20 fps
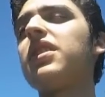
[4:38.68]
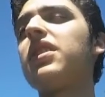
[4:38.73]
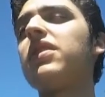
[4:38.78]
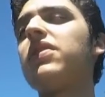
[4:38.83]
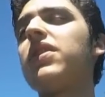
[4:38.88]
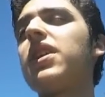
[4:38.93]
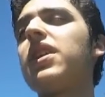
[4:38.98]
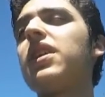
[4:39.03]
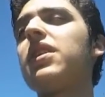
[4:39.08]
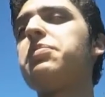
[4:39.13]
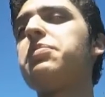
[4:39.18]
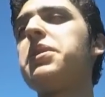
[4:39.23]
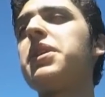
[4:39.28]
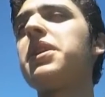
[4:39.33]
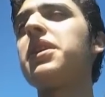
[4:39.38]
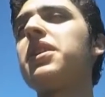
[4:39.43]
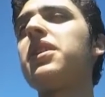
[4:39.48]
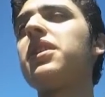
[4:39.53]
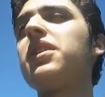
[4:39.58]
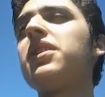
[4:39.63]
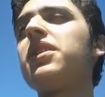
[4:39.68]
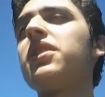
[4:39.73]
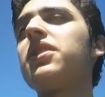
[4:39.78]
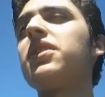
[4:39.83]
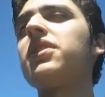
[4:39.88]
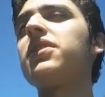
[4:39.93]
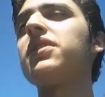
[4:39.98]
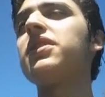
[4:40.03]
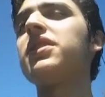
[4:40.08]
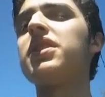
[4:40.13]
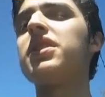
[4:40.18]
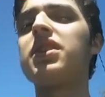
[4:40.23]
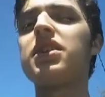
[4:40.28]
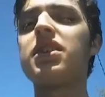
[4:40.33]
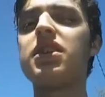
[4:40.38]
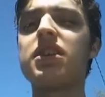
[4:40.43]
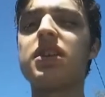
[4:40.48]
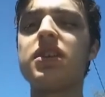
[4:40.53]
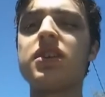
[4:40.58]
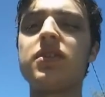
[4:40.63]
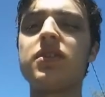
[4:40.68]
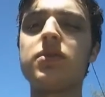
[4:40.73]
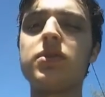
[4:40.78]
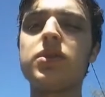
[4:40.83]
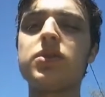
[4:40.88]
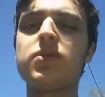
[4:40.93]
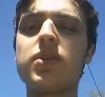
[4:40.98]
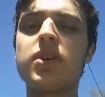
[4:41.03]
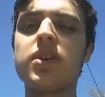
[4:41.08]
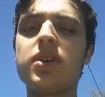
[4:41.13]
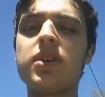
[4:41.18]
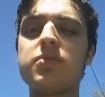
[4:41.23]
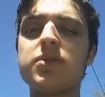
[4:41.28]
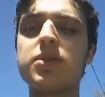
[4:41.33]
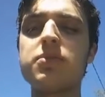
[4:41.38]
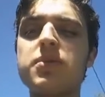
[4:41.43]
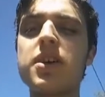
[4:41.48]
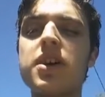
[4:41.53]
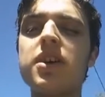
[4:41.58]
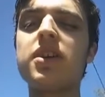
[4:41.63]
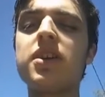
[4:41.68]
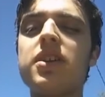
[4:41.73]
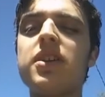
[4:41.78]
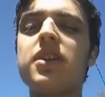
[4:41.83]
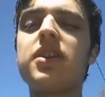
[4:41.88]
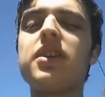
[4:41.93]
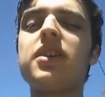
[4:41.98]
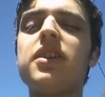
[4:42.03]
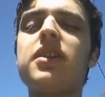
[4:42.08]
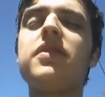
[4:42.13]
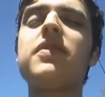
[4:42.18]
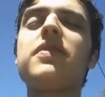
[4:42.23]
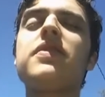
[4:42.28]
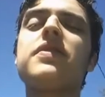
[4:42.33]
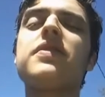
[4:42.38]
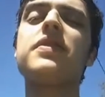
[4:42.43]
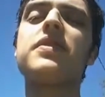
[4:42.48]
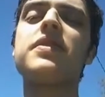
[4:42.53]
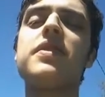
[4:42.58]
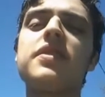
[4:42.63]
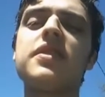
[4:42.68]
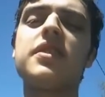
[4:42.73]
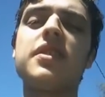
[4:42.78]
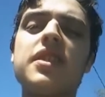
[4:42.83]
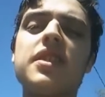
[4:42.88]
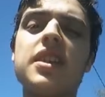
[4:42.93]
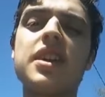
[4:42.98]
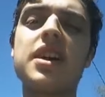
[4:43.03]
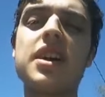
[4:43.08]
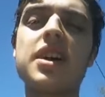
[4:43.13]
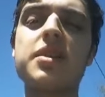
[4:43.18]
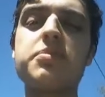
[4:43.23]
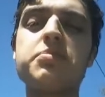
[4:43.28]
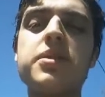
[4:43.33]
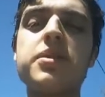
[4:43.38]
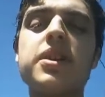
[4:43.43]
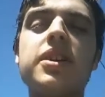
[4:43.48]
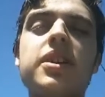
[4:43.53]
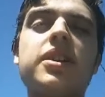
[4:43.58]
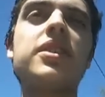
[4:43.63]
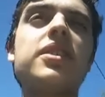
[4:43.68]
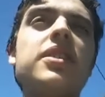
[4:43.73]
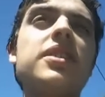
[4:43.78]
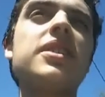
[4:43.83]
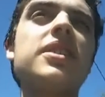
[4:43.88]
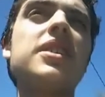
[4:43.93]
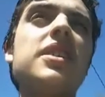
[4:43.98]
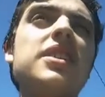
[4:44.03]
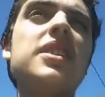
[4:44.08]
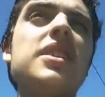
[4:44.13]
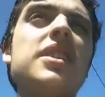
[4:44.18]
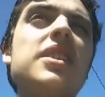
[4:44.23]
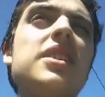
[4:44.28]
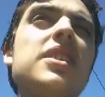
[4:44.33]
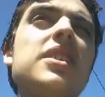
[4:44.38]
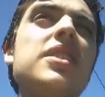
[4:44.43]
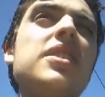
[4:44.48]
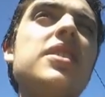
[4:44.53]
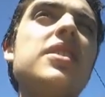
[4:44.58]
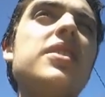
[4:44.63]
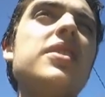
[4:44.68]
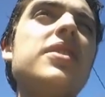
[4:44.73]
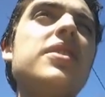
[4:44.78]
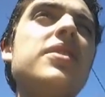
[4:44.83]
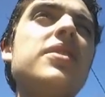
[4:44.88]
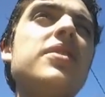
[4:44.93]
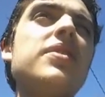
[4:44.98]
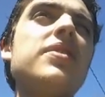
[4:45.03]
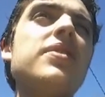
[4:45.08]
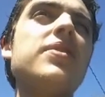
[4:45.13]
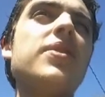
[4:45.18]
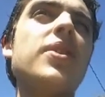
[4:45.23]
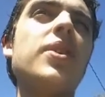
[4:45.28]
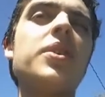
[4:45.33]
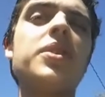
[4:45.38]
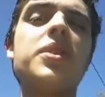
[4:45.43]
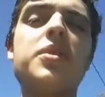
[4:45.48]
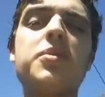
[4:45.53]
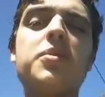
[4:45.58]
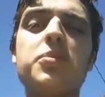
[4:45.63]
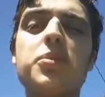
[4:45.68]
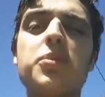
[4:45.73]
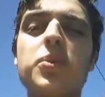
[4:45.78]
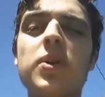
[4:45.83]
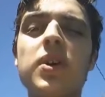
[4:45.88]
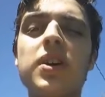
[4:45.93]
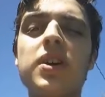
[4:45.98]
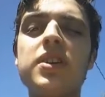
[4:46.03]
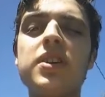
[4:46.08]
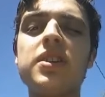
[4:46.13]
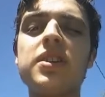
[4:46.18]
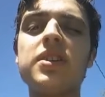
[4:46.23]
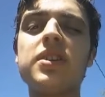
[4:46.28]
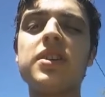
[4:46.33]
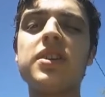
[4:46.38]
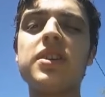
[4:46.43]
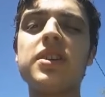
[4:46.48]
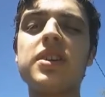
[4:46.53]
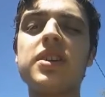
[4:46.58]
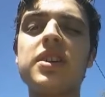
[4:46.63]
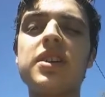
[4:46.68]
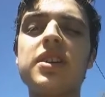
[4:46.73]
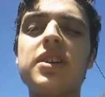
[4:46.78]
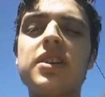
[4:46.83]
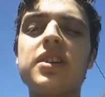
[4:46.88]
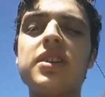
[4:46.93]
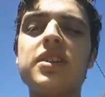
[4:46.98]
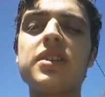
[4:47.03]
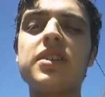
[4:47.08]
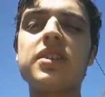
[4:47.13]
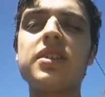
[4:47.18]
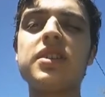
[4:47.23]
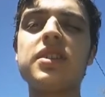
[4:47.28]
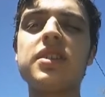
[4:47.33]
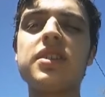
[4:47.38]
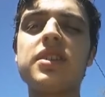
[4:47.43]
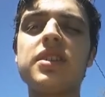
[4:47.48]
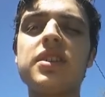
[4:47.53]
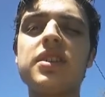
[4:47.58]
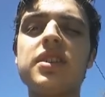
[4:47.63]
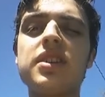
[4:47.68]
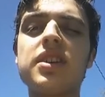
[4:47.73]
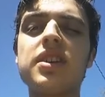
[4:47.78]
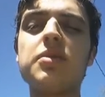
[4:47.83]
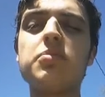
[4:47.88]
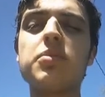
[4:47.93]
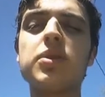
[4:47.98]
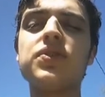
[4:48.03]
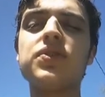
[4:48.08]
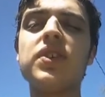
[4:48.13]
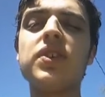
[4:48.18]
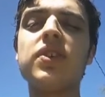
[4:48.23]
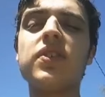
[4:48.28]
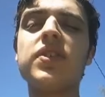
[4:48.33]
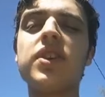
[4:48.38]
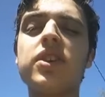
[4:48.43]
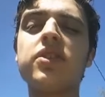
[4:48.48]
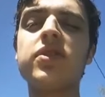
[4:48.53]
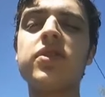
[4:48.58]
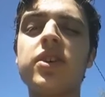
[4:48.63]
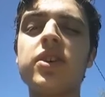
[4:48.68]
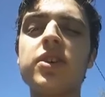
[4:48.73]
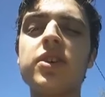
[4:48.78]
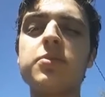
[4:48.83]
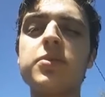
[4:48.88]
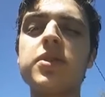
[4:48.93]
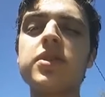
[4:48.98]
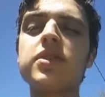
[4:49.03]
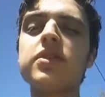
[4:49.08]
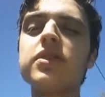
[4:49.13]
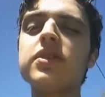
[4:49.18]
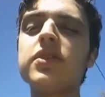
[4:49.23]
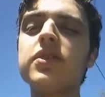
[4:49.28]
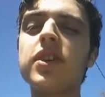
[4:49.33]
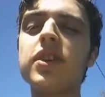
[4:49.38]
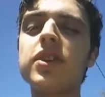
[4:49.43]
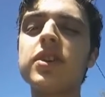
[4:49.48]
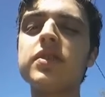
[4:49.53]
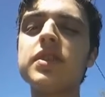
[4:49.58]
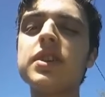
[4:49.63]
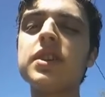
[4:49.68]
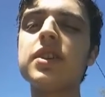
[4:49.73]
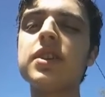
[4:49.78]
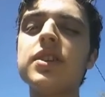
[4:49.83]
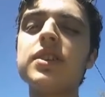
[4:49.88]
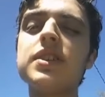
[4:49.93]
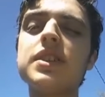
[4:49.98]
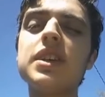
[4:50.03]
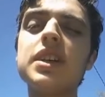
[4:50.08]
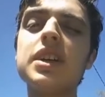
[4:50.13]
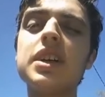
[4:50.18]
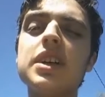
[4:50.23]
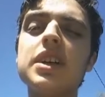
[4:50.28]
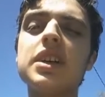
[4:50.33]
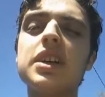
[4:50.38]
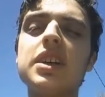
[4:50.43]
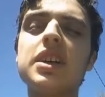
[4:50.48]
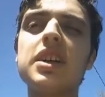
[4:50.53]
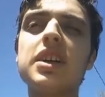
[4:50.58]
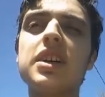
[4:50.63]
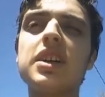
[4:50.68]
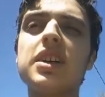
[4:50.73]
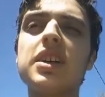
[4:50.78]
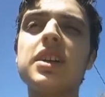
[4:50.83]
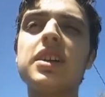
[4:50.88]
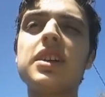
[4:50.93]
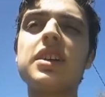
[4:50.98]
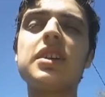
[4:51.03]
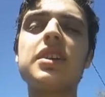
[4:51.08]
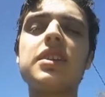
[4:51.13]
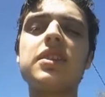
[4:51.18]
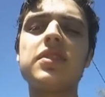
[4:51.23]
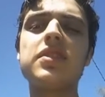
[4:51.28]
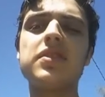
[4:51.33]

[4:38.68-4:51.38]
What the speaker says: If I had to pick, which volume is better, I'd pick Volume 1. I think most people pick Volume 1 over Volume 2. But